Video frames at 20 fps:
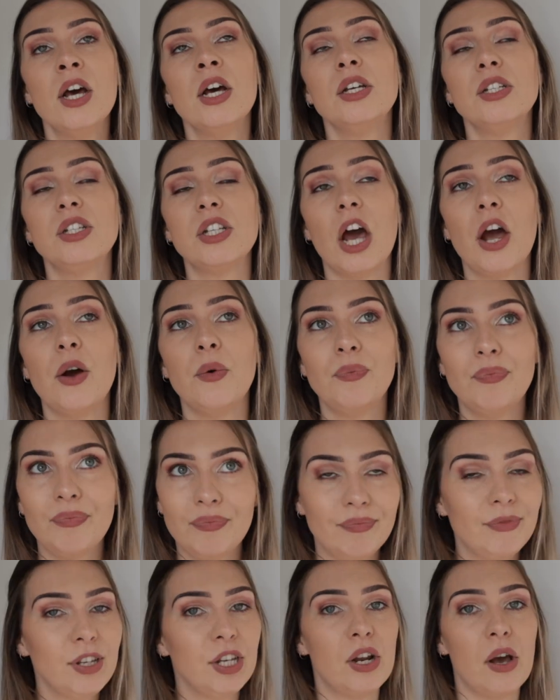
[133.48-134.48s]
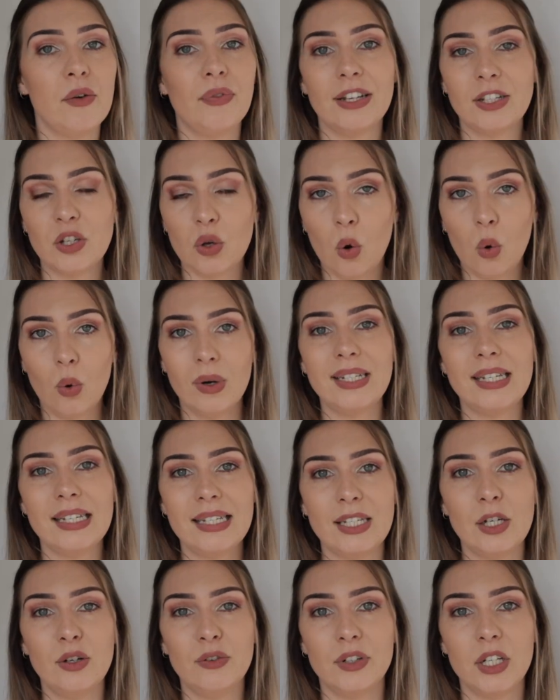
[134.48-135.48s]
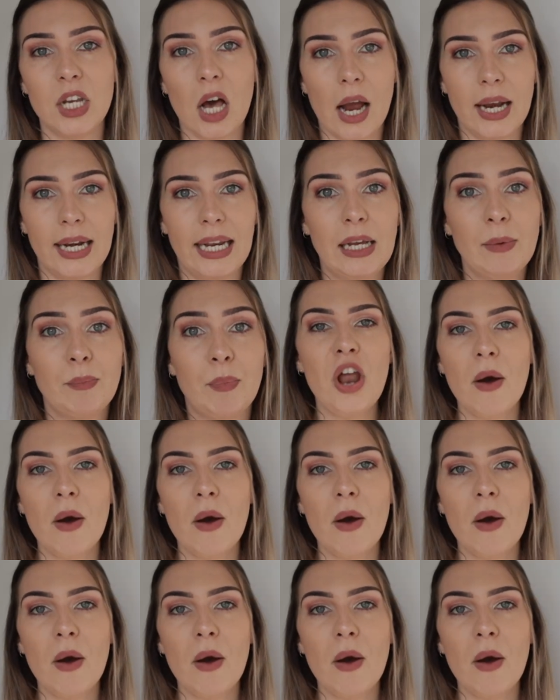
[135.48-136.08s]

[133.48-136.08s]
So you know, there's always a silver lining.